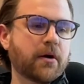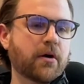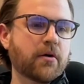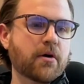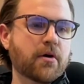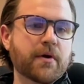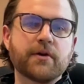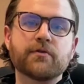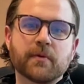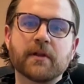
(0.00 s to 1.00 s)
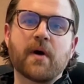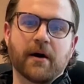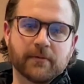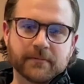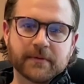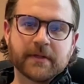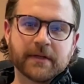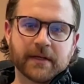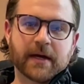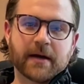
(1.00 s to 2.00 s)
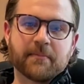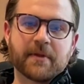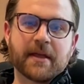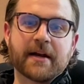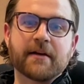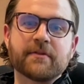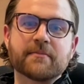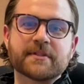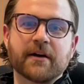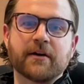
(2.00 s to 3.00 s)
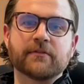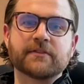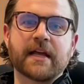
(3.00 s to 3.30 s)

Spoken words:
are going to do really well in and of themselves.